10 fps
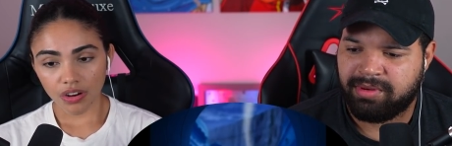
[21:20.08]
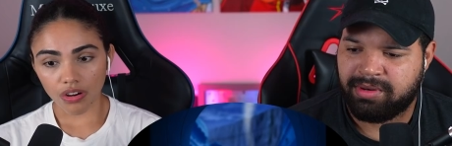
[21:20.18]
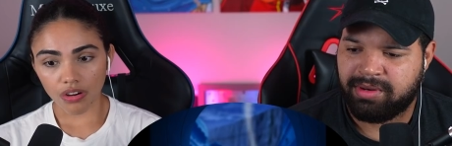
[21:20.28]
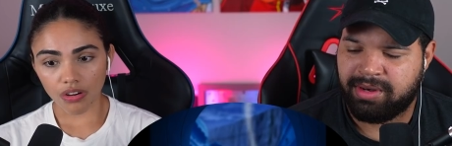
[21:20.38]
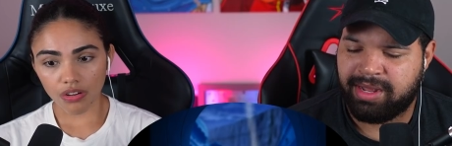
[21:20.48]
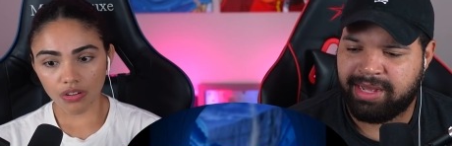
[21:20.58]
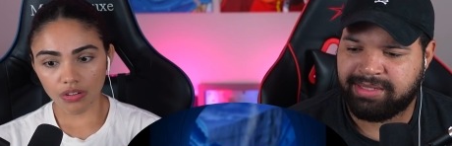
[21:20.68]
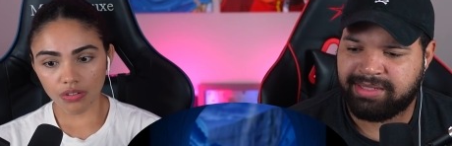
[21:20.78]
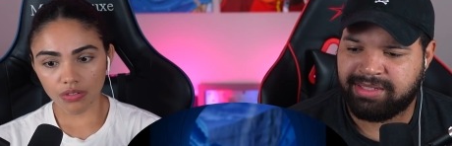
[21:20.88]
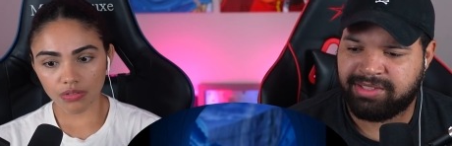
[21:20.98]
Speaker 1: Oh,
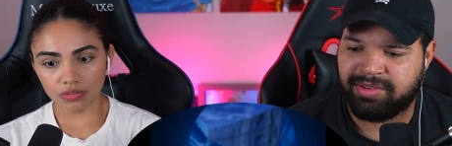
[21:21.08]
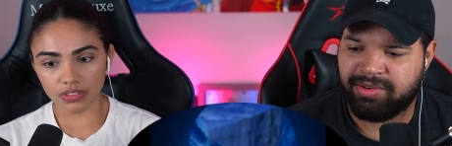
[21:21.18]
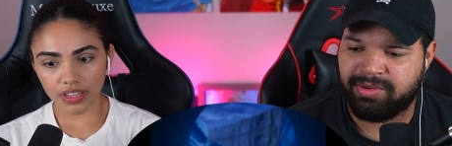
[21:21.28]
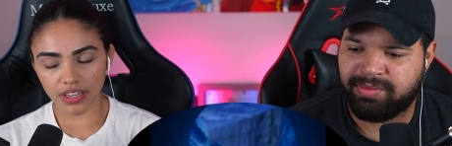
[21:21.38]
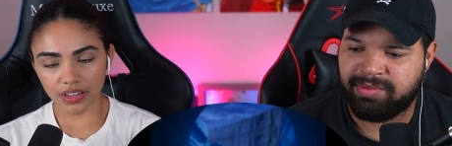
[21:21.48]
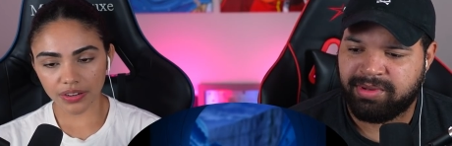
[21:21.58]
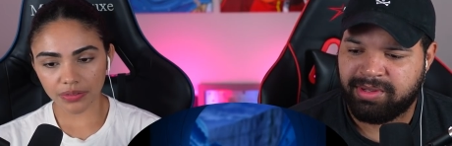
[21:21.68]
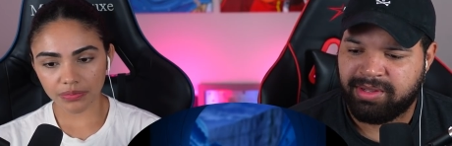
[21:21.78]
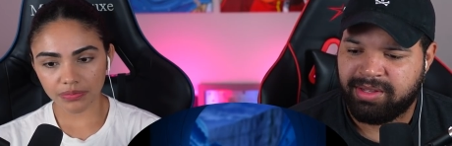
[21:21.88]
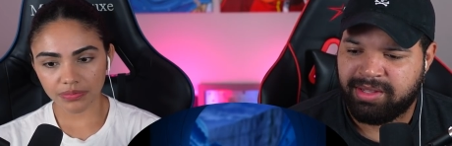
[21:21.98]
nice. He's oh, through.
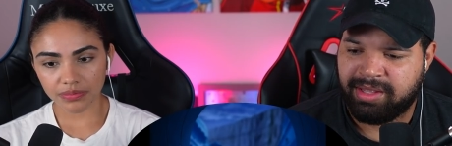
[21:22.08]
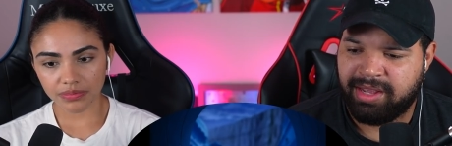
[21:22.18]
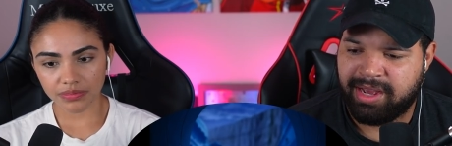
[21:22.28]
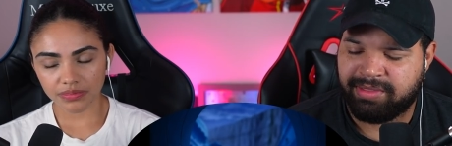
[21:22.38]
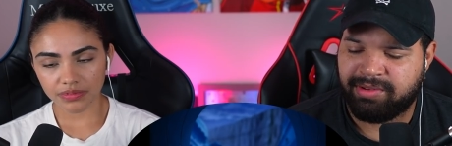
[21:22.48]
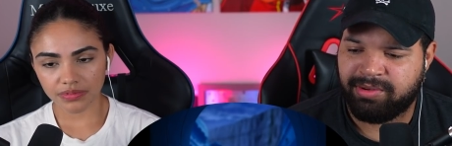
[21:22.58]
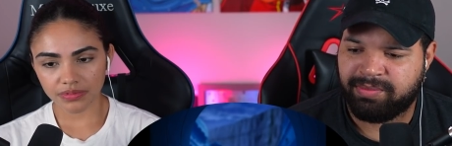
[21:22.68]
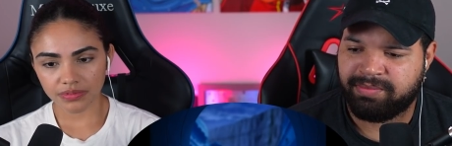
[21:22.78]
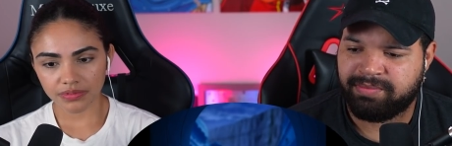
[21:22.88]
Damn. He got through.